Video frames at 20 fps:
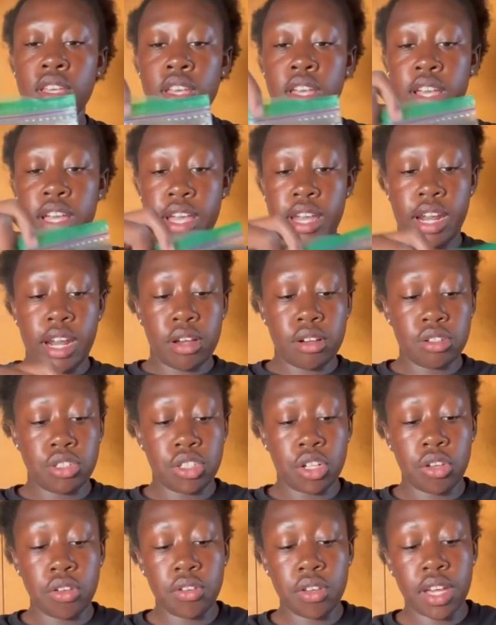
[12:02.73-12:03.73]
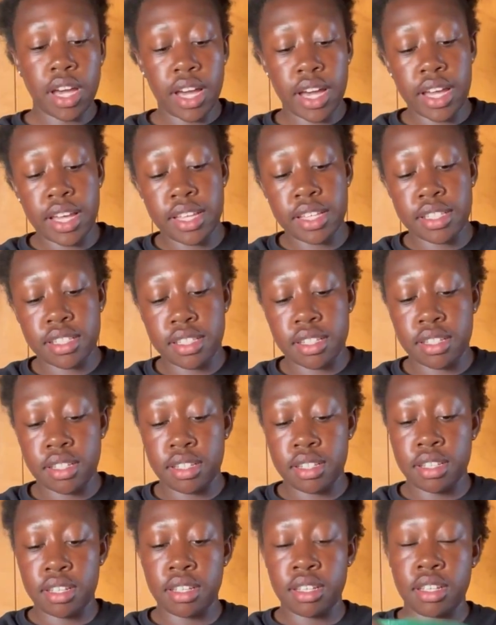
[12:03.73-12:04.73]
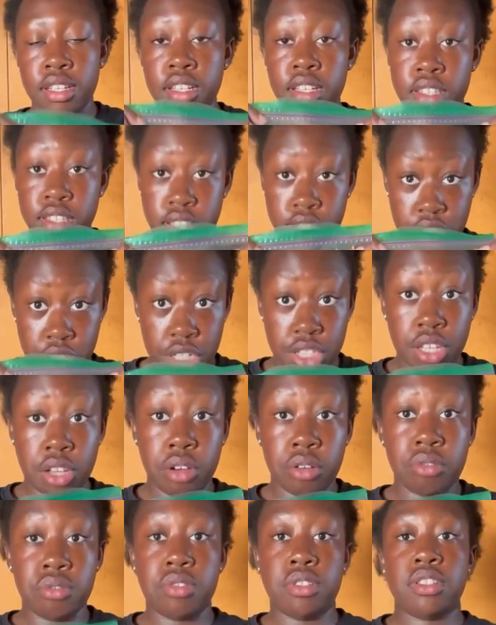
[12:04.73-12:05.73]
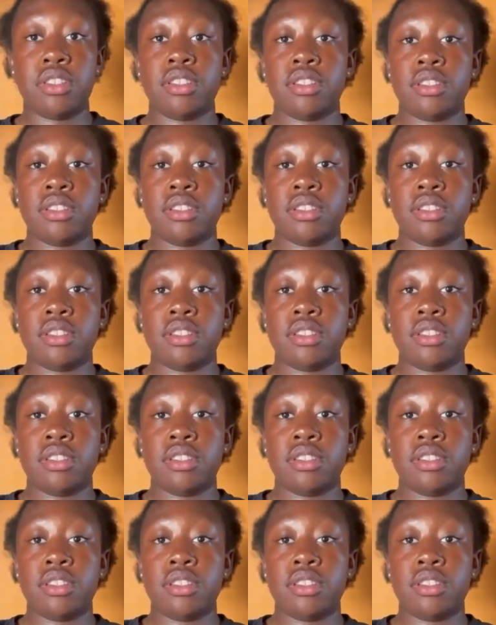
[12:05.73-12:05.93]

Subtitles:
and I'll show you guys the geodes.